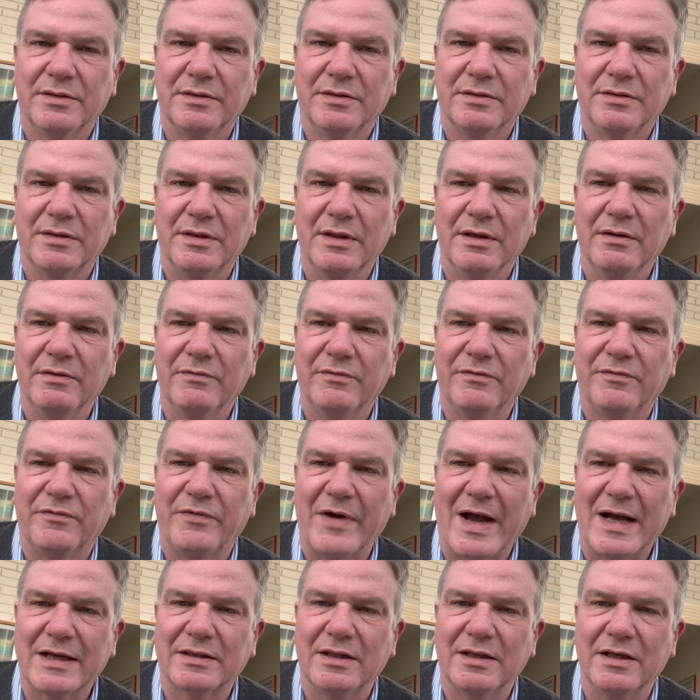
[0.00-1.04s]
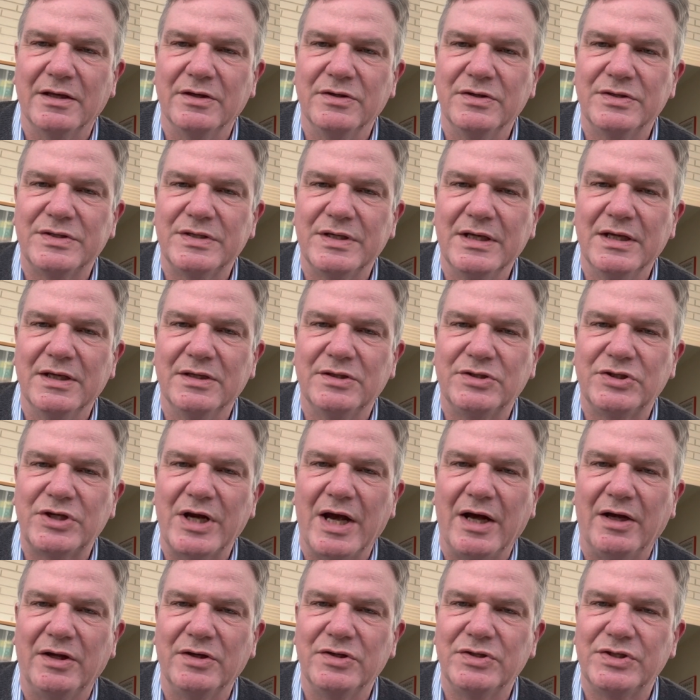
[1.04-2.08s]
The fact that you see a
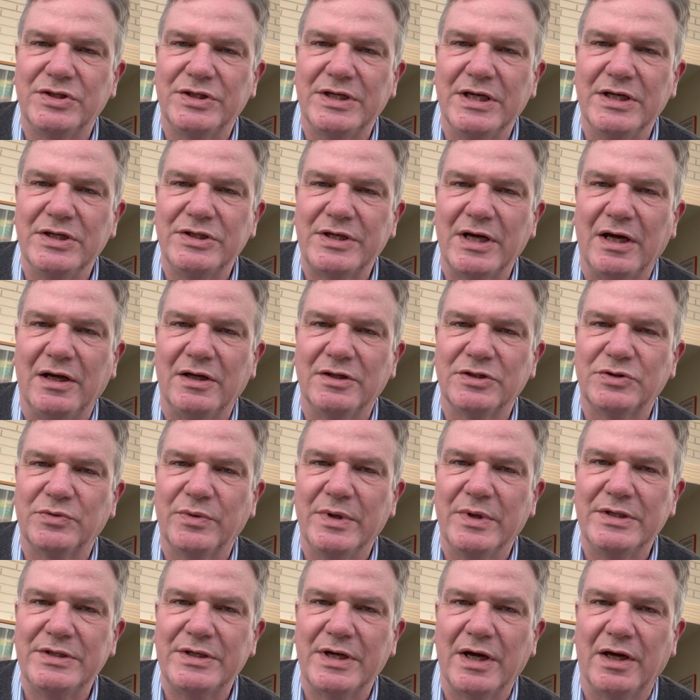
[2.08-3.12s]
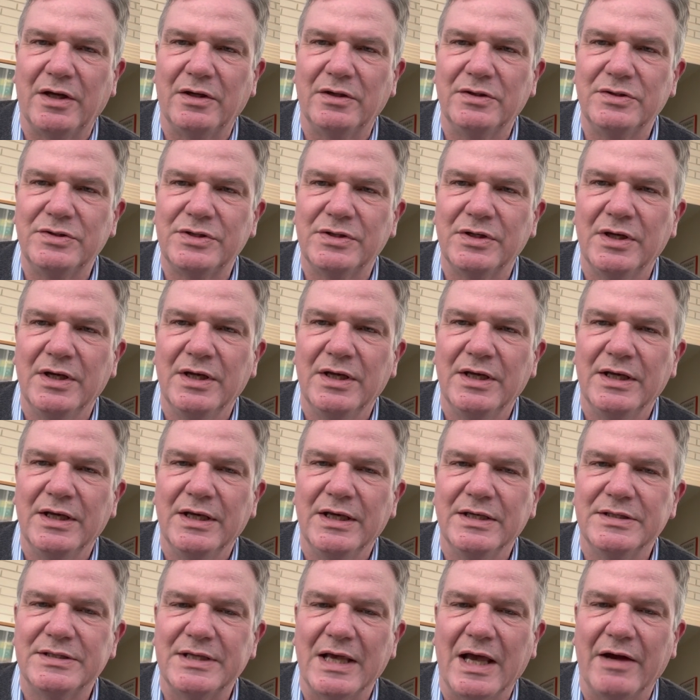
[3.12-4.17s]
challenge, de-challenge, re-challenge
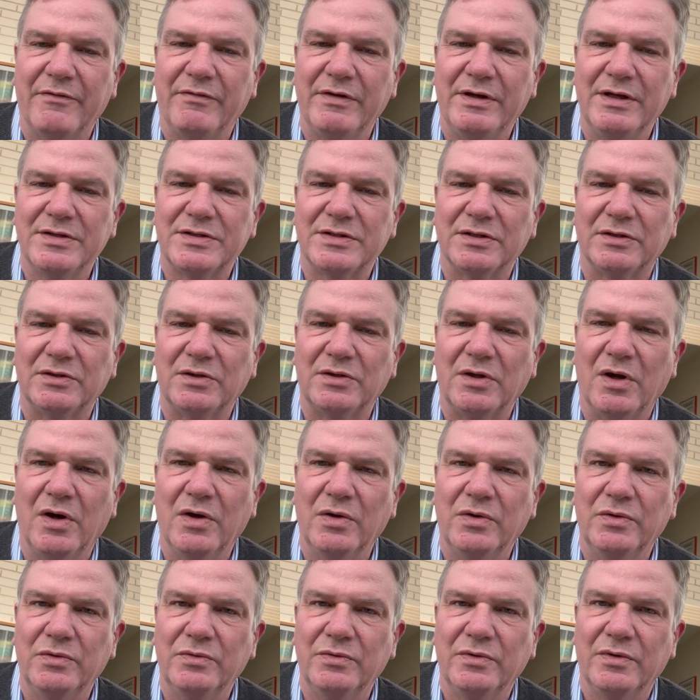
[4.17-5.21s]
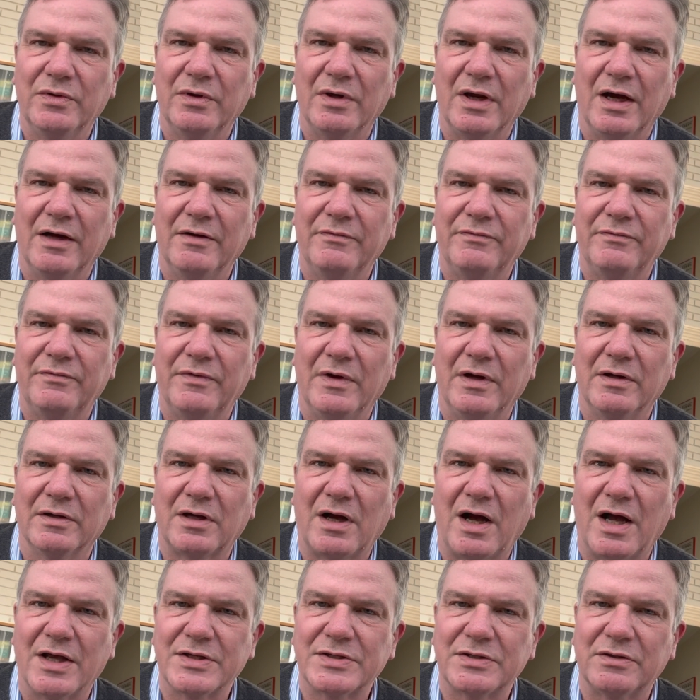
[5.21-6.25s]
is evidence alone of a
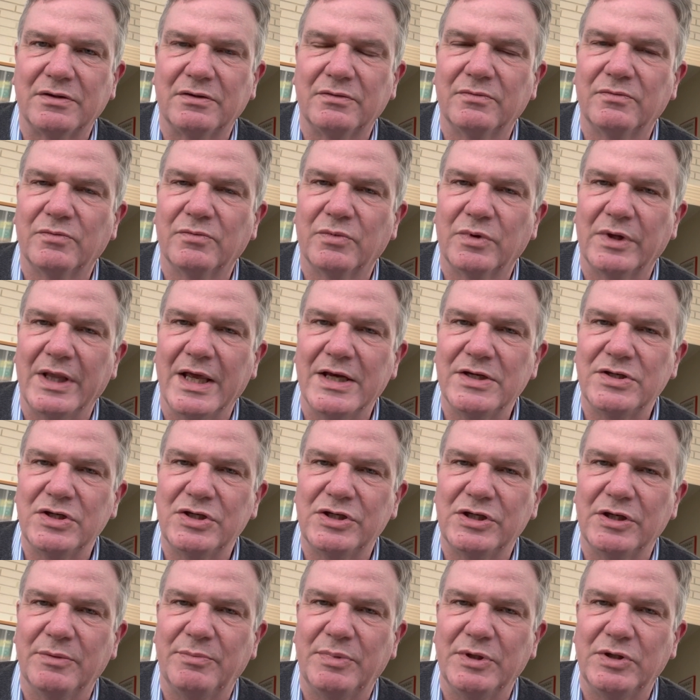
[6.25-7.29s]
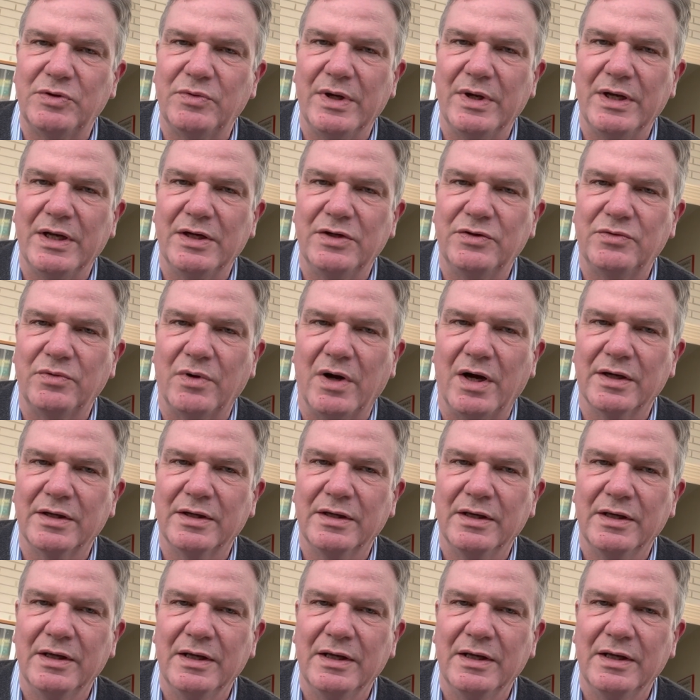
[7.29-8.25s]
causal relationship between a drug